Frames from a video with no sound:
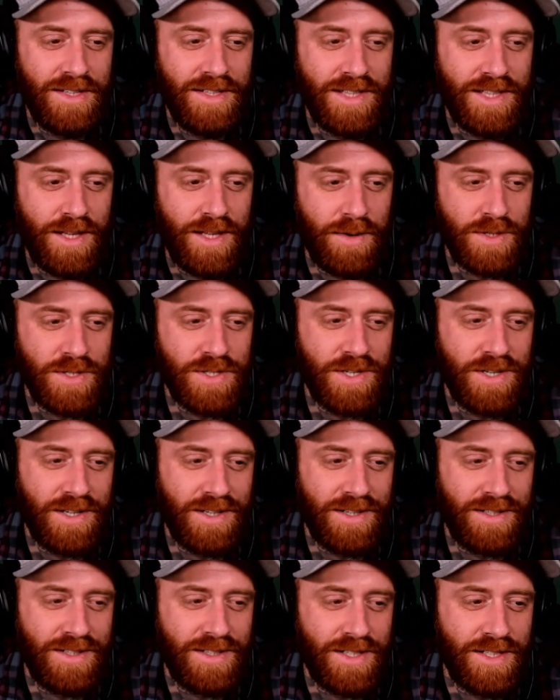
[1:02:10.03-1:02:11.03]
That's
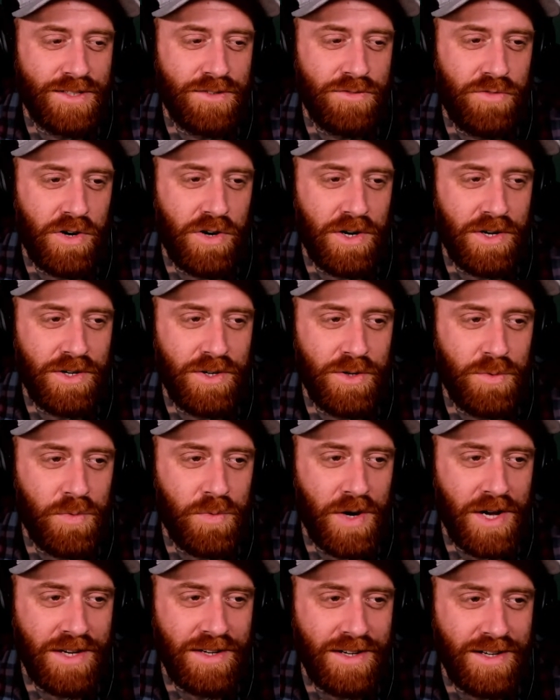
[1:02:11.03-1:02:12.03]
a very good
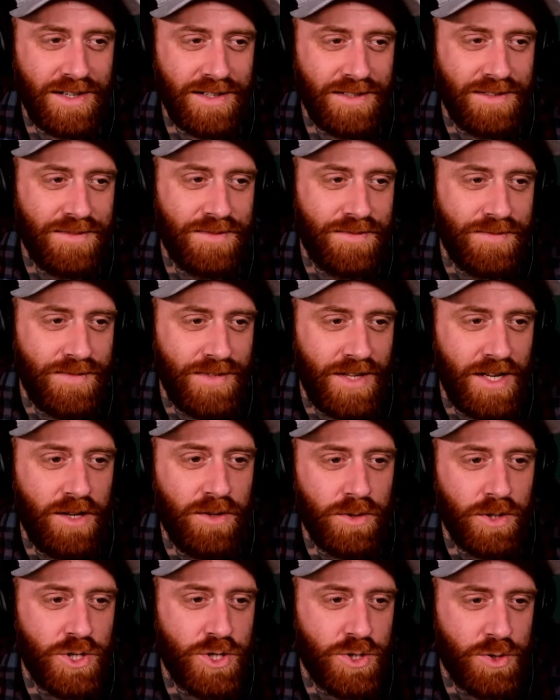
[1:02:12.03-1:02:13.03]
way to
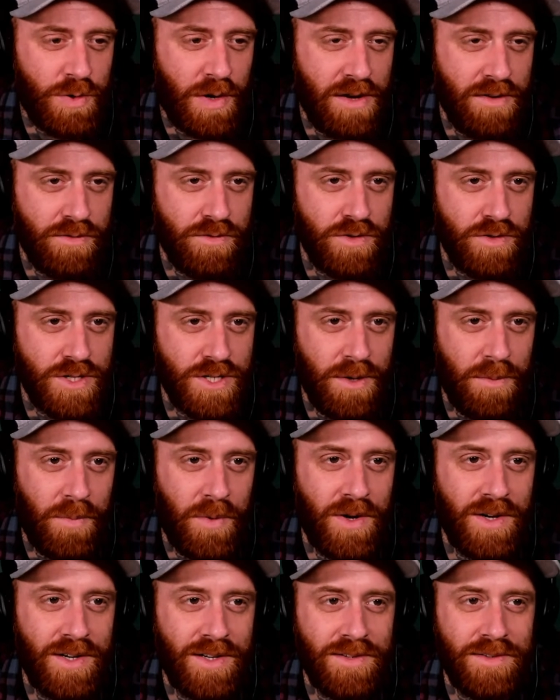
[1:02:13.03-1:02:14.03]
illustrate for
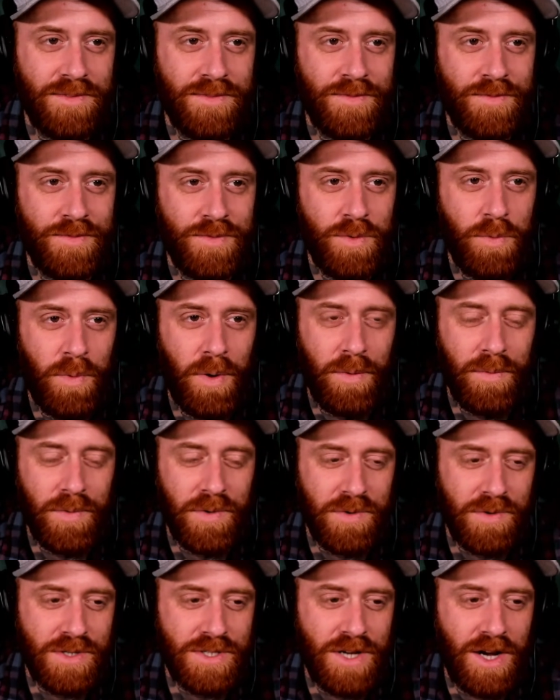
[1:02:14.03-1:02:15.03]
someone what we
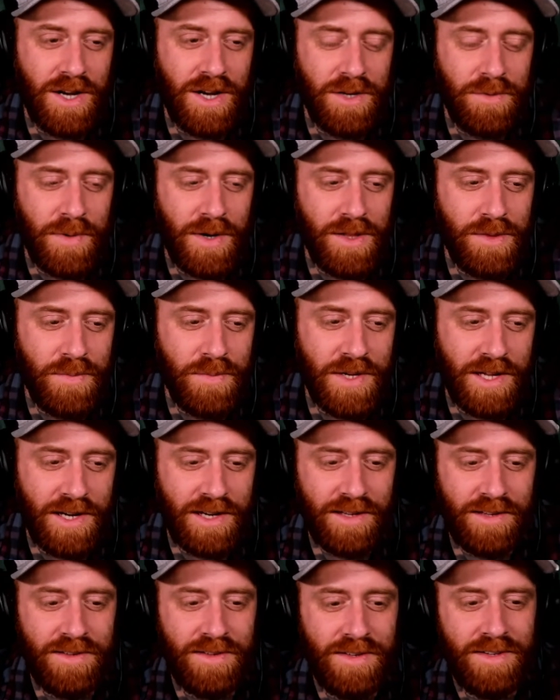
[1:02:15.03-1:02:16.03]
were talking about at the
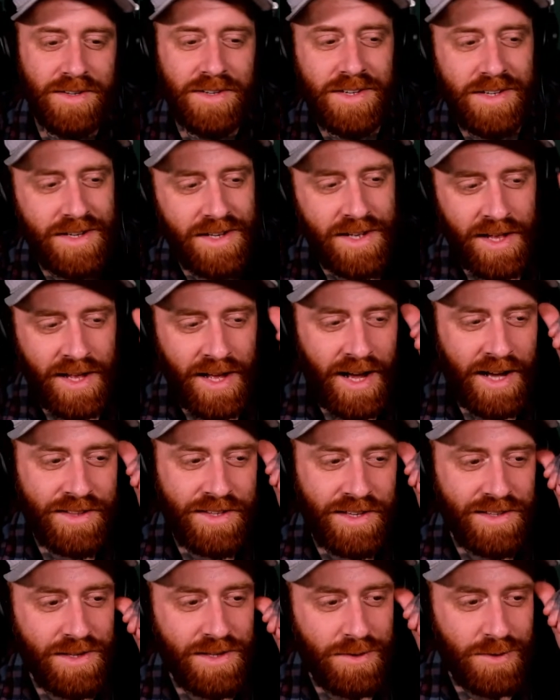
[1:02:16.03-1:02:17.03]
beginning. I
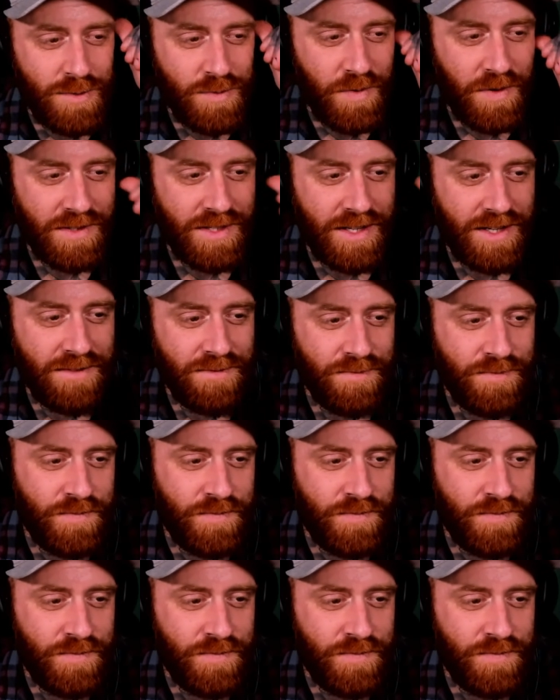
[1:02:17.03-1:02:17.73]
thought that was well done.